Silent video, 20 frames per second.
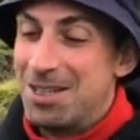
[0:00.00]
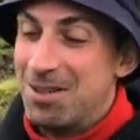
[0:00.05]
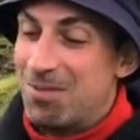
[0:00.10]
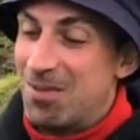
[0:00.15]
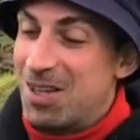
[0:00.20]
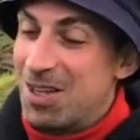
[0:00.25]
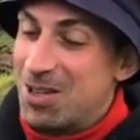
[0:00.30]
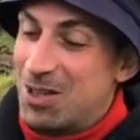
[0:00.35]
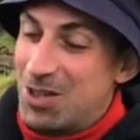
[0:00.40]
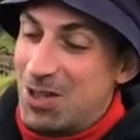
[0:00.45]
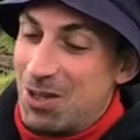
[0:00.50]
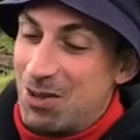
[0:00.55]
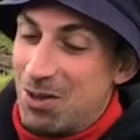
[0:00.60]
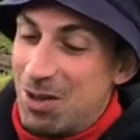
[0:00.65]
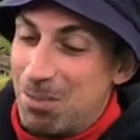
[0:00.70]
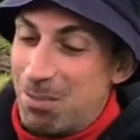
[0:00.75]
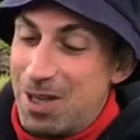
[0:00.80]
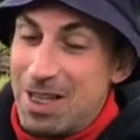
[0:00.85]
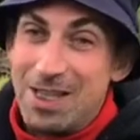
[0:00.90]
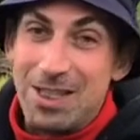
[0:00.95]
So
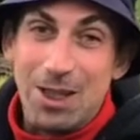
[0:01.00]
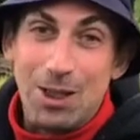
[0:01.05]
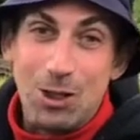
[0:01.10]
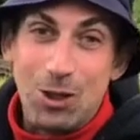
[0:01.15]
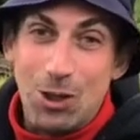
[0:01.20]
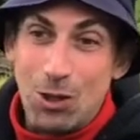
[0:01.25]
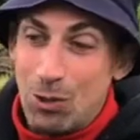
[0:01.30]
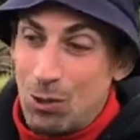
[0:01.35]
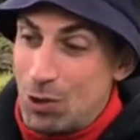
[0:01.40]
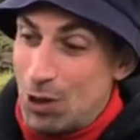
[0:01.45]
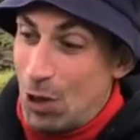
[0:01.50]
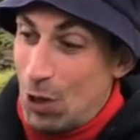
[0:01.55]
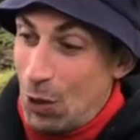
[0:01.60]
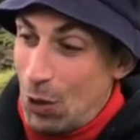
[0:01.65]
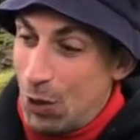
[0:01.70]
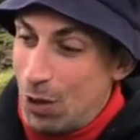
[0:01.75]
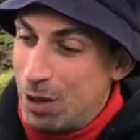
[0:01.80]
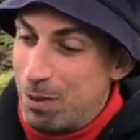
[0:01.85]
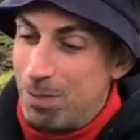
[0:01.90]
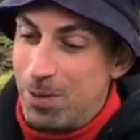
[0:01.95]
please excuse the look,
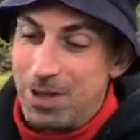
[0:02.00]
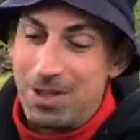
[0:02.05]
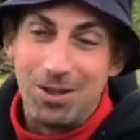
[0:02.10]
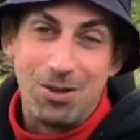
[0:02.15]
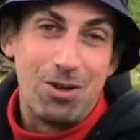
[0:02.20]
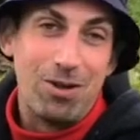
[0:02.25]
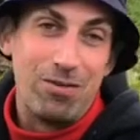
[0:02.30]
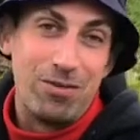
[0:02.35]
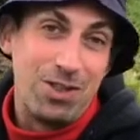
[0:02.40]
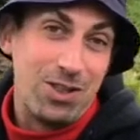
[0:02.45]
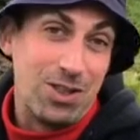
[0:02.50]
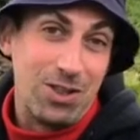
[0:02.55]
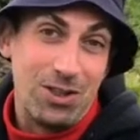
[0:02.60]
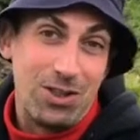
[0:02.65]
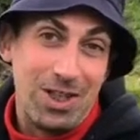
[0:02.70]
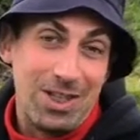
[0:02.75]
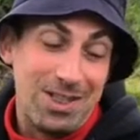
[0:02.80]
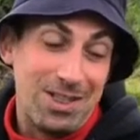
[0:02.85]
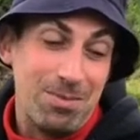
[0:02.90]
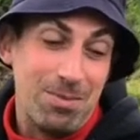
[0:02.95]
but the coffees still taste
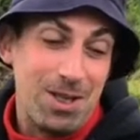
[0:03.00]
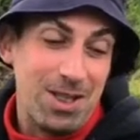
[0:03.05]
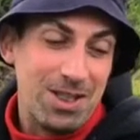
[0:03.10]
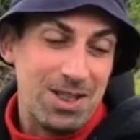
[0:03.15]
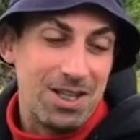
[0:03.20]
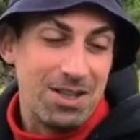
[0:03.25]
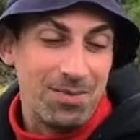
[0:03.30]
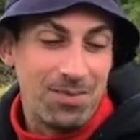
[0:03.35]
amazing.